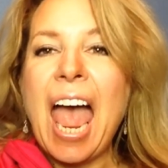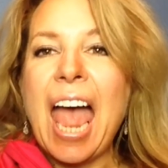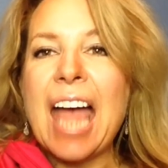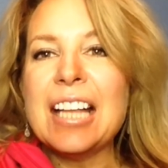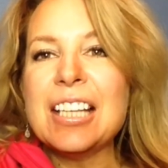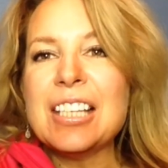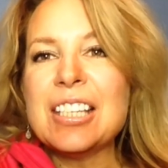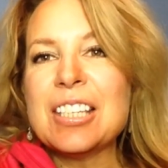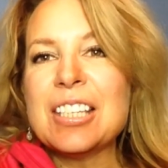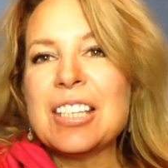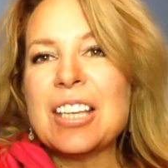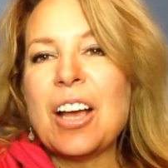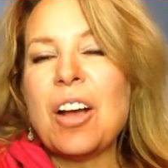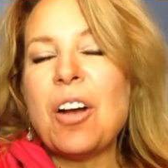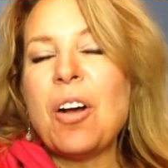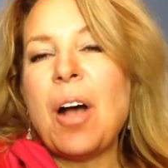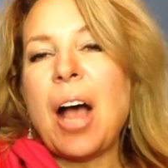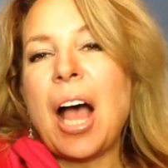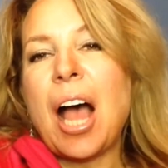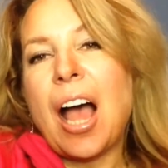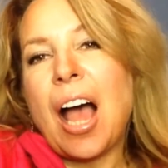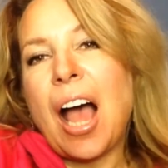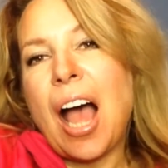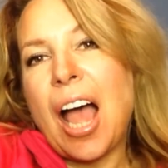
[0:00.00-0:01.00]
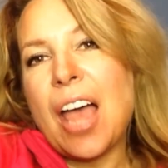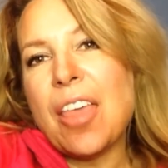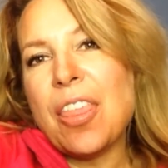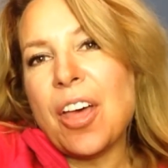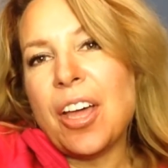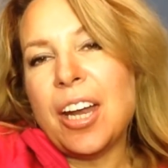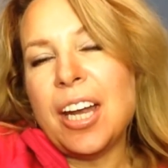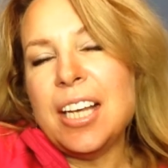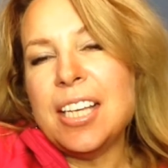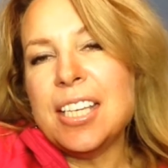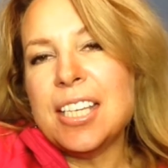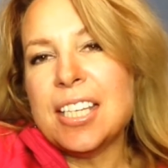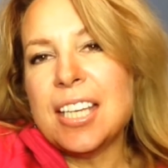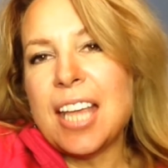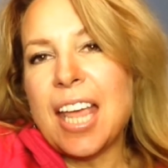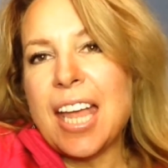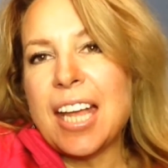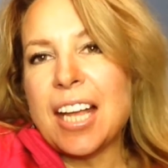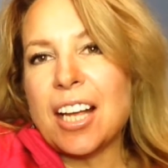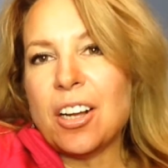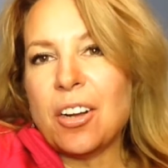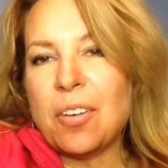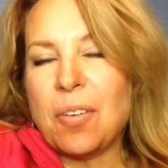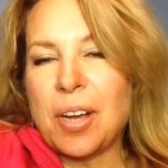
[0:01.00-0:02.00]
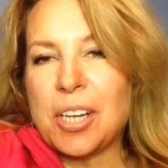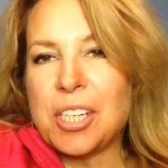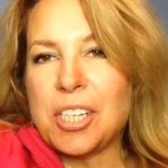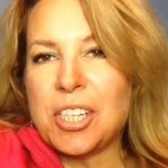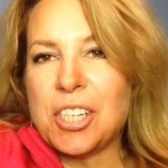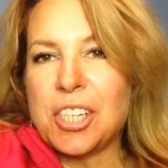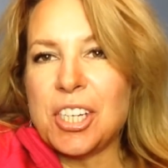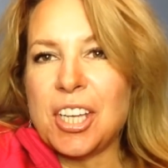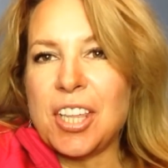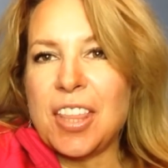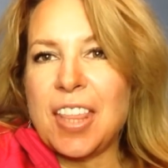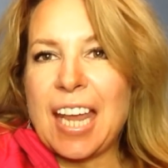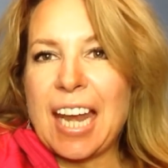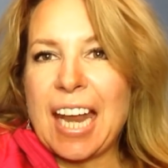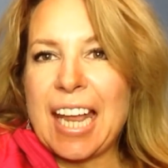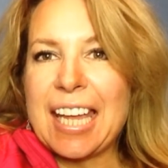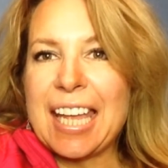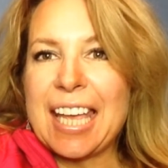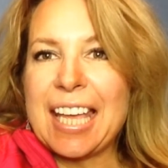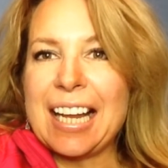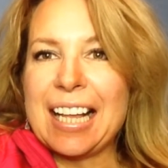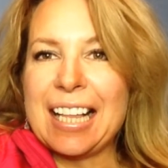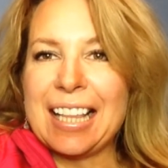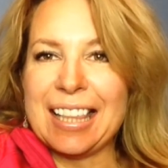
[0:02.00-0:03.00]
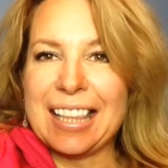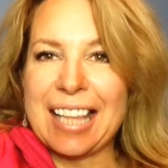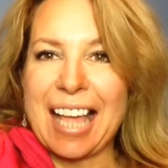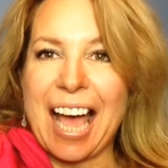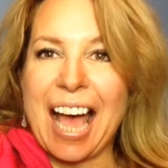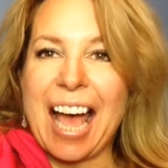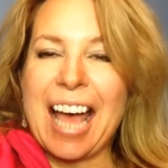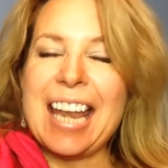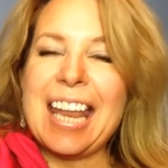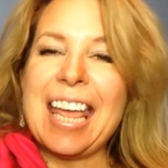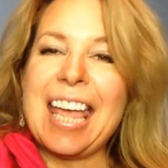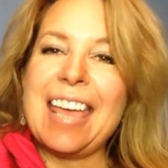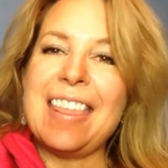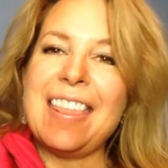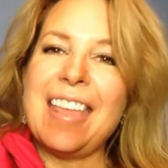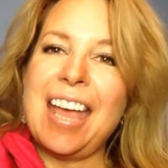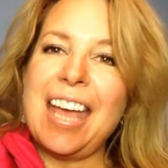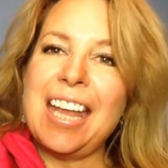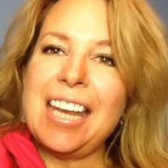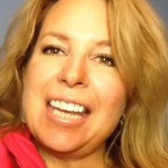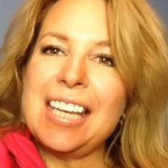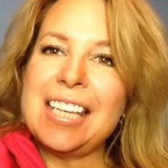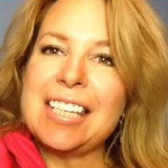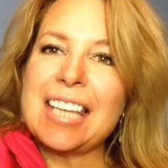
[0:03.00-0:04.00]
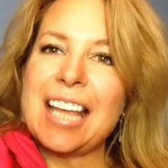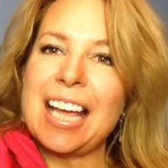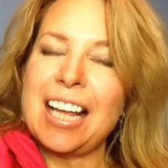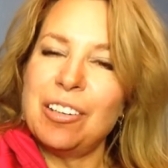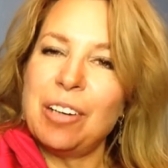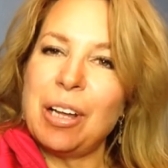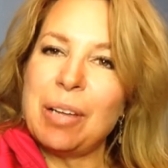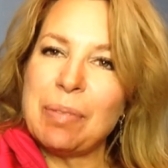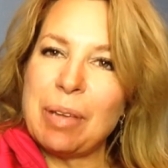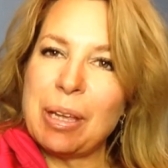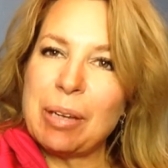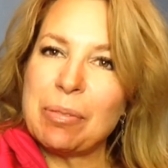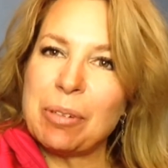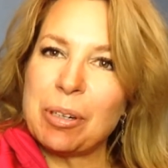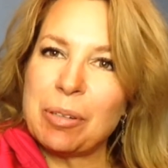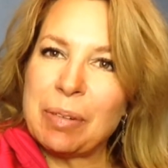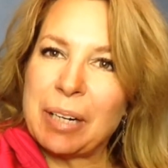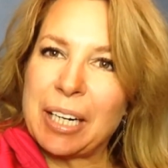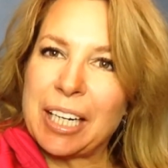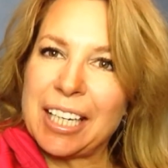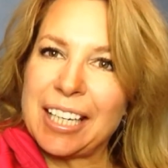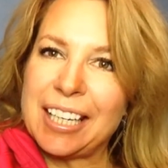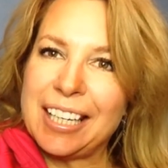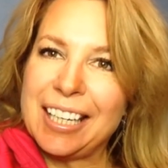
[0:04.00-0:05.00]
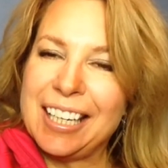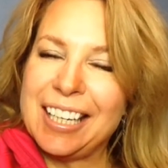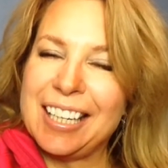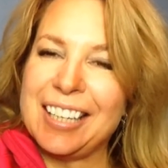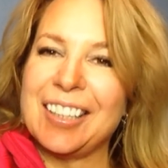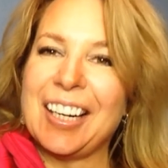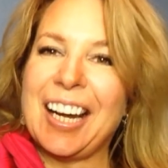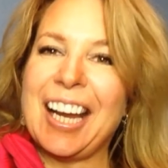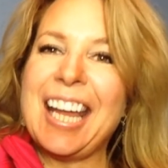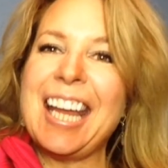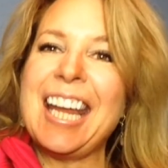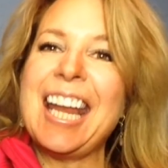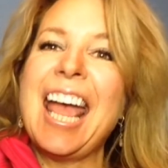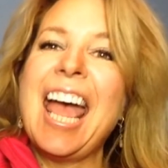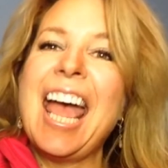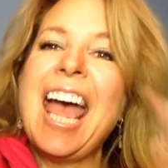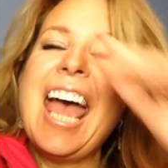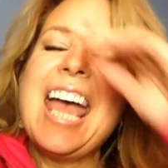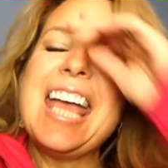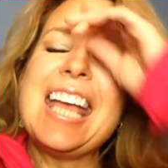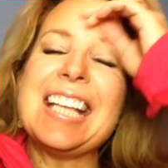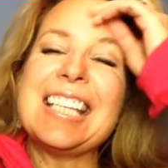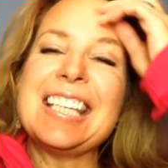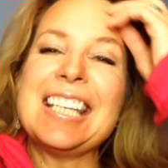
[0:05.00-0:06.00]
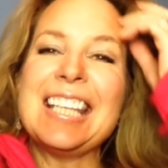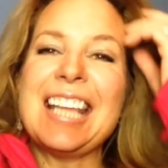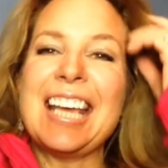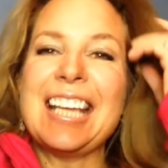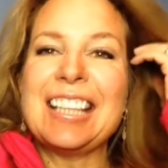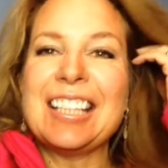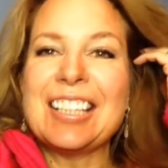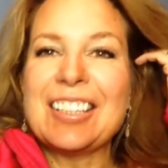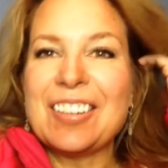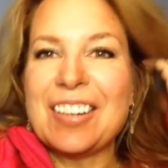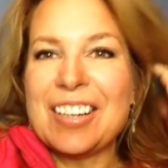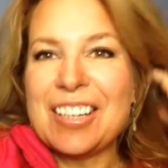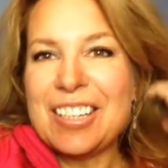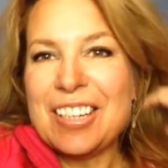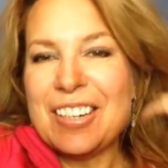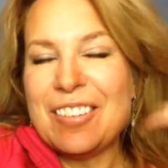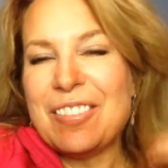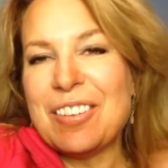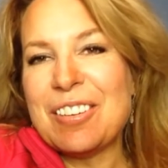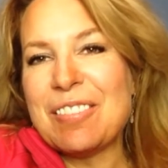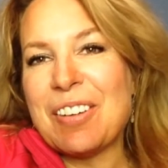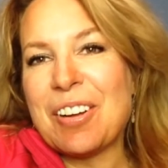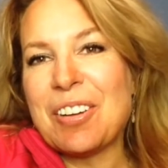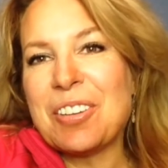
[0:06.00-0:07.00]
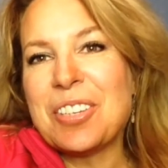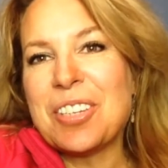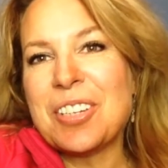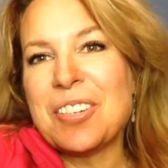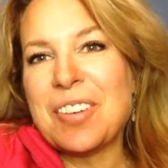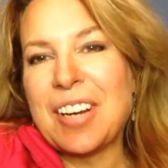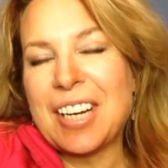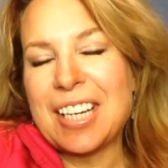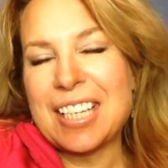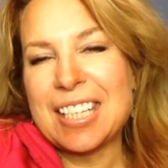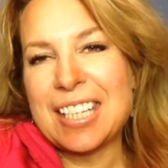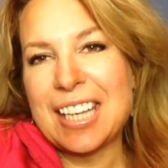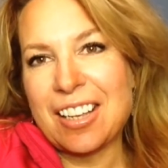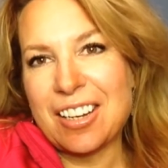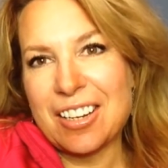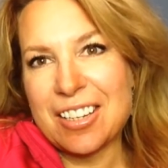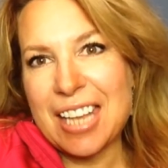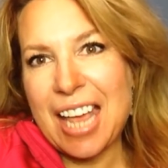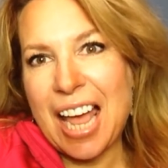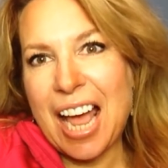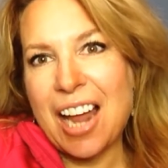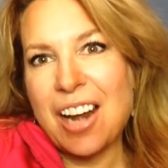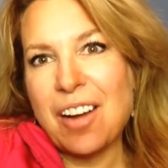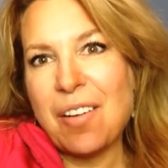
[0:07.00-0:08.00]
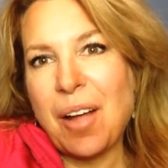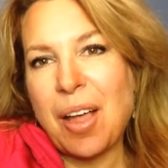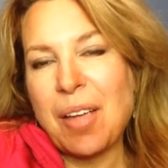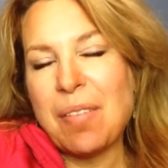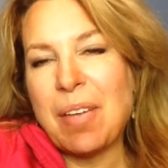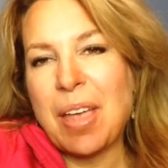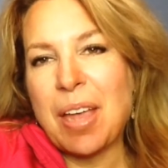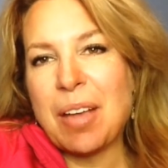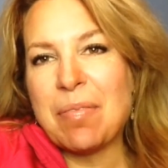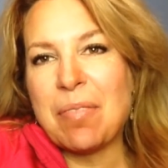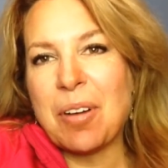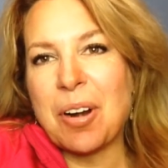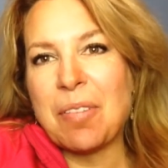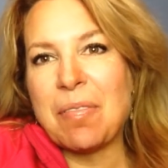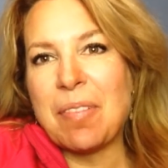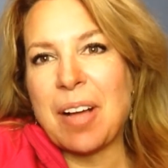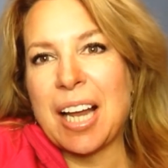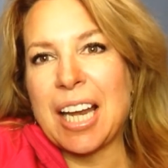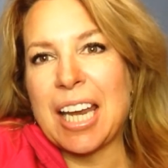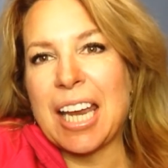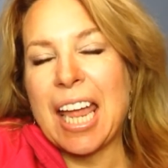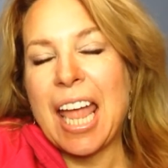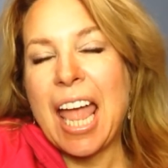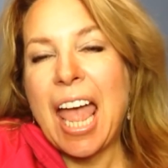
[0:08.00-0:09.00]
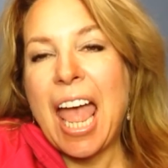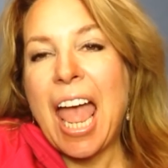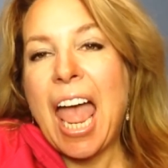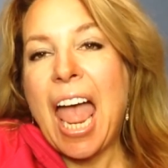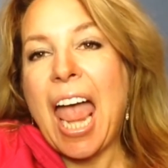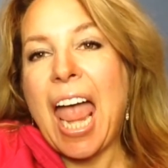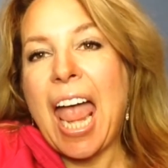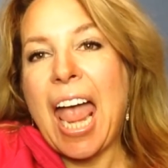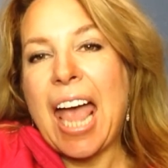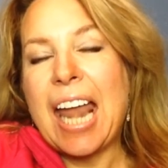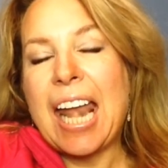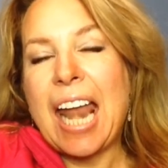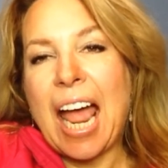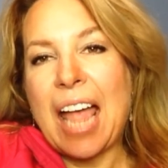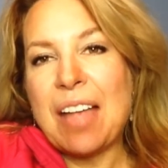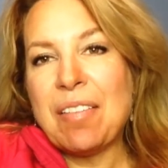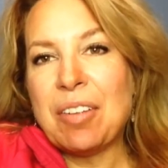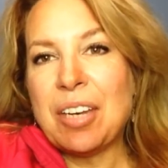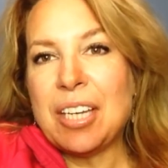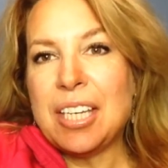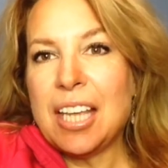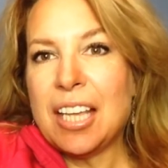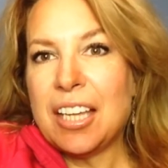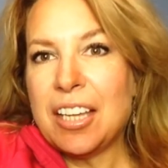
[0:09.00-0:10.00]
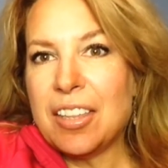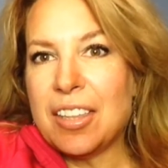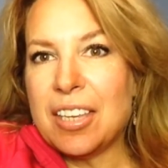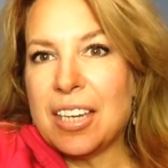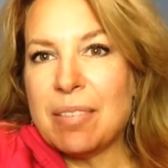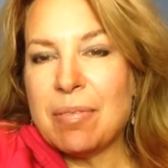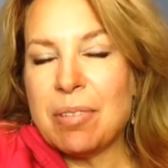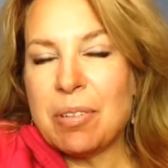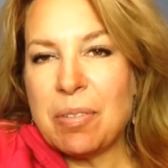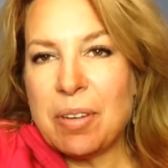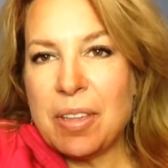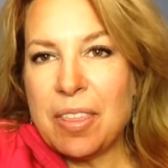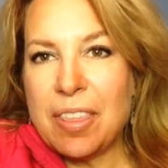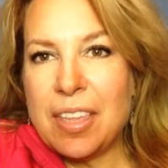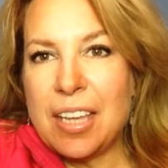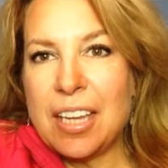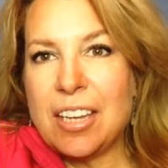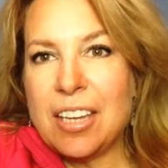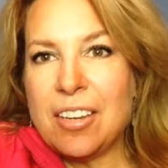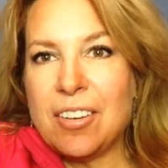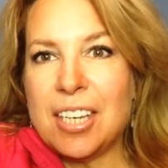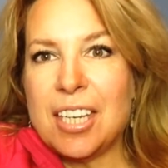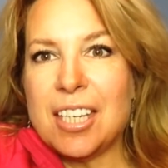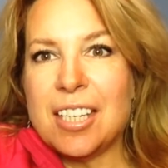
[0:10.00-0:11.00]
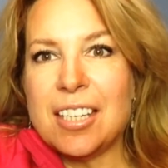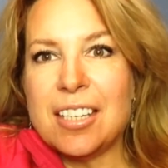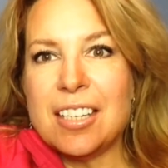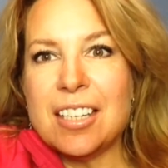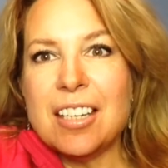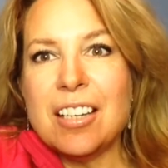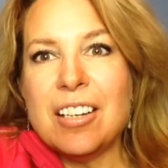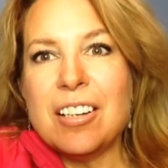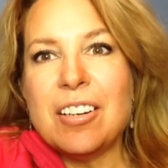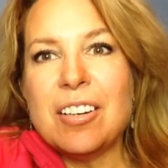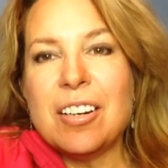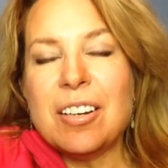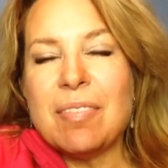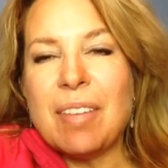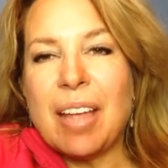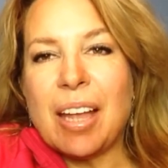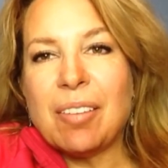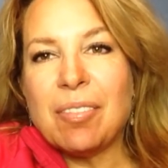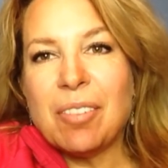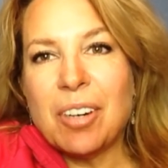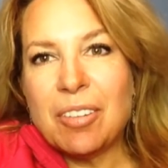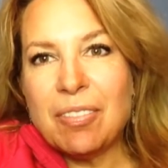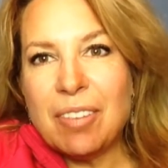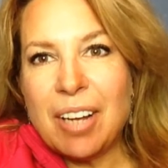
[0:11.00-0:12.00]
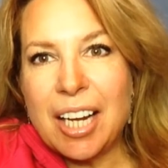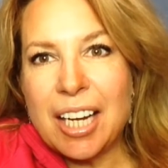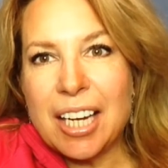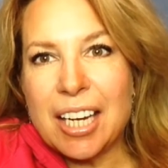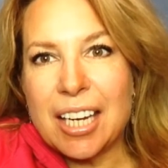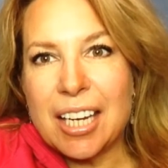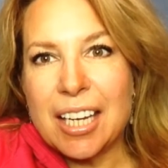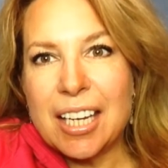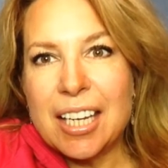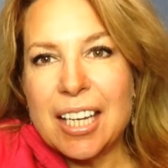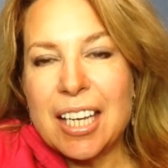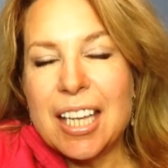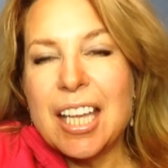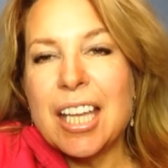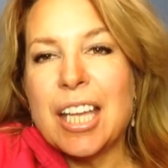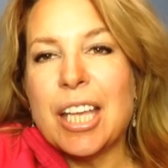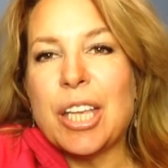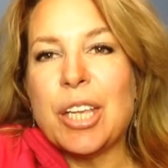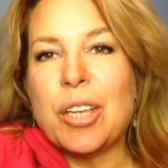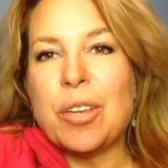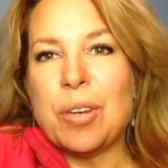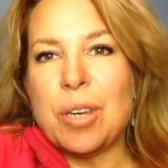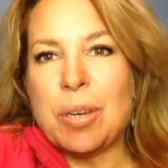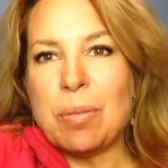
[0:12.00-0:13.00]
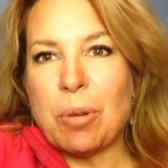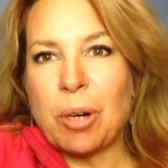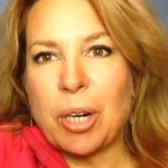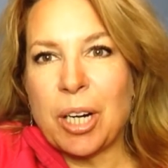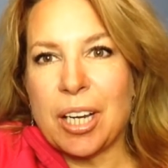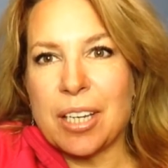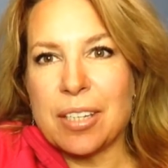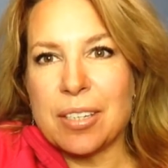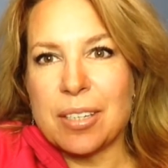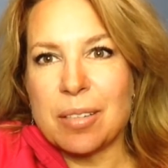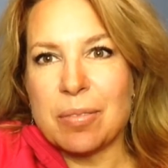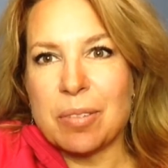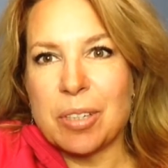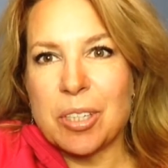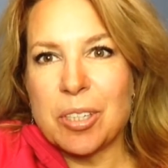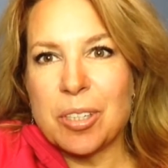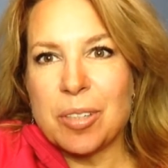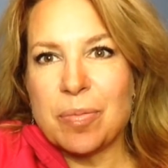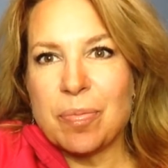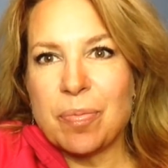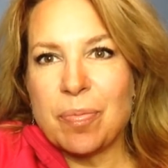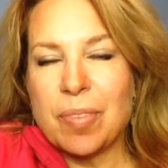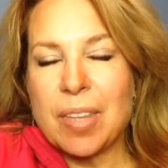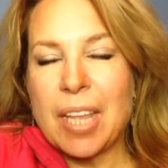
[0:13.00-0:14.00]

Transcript: And so I thought I'd take a question that I get a lot, and that is, how do I make more money, right? Isn't that the question for most direct sellers? How do I make more money? And I'm going to tell you the number one thing you need to do to make more money. You need more customers.